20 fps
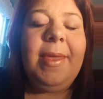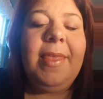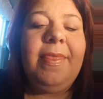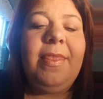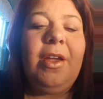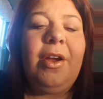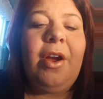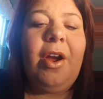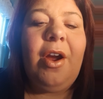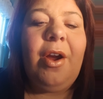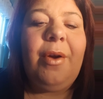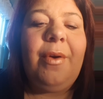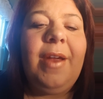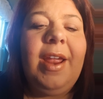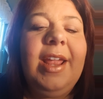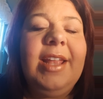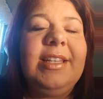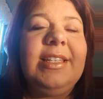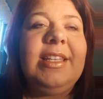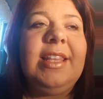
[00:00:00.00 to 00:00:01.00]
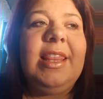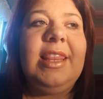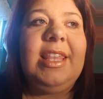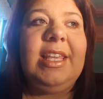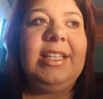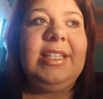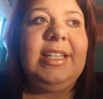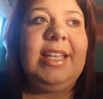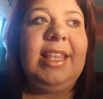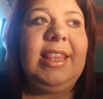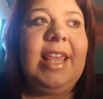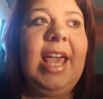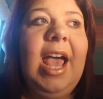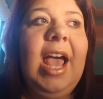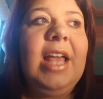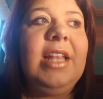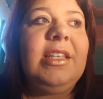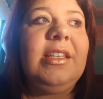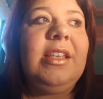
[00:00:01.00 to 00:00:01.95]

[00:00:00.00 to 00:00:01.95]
and their heart rates and things like that.